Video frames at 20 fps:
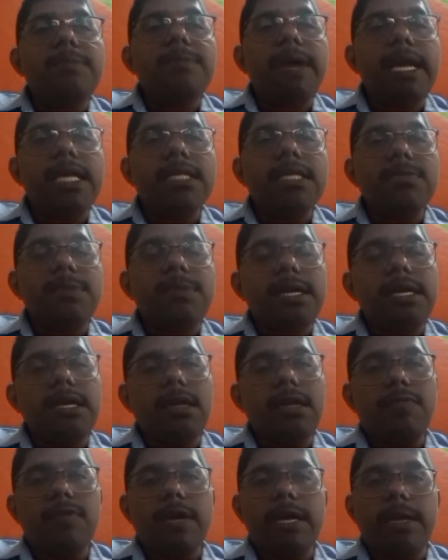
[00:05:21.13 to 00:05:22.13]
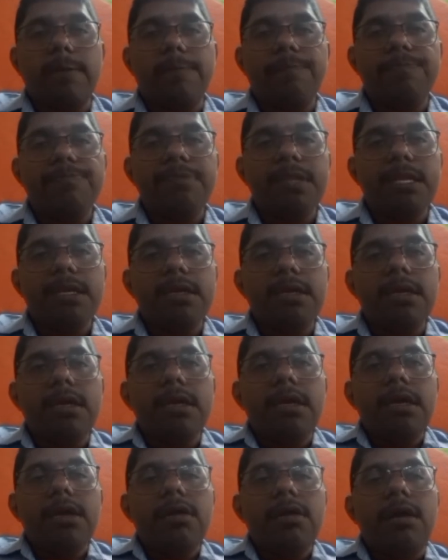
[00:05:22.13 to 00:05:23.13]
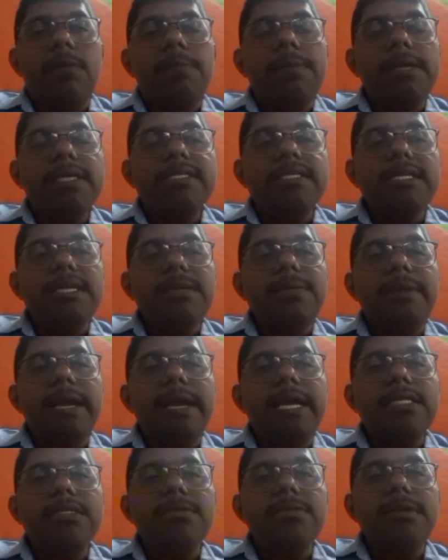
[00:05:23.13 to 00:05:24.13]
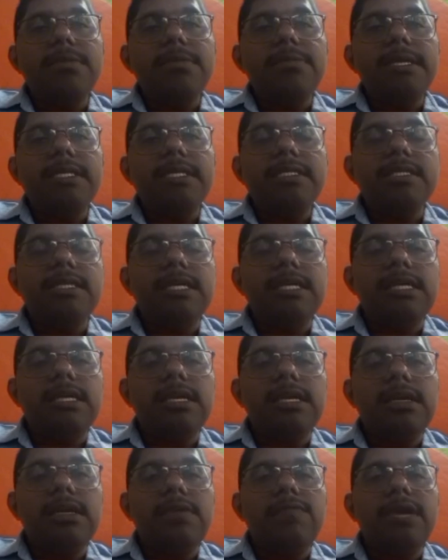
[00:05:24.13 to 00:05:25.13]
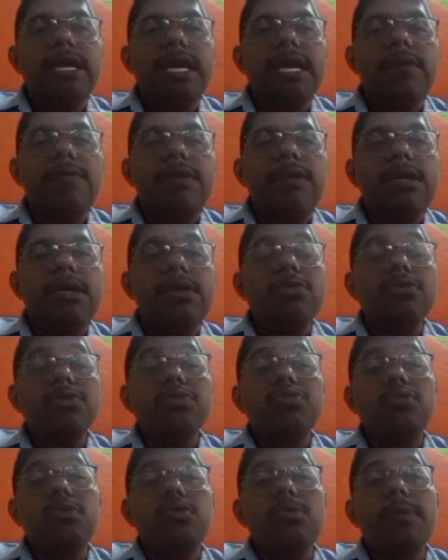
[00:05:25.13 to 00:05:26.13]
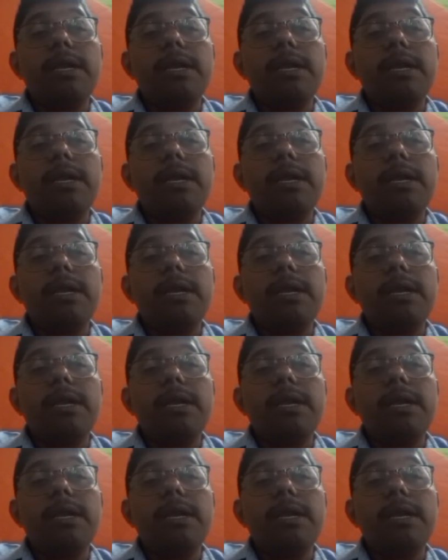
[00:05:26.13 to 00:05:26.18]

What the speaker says: management defined. Complexity management means generally we having so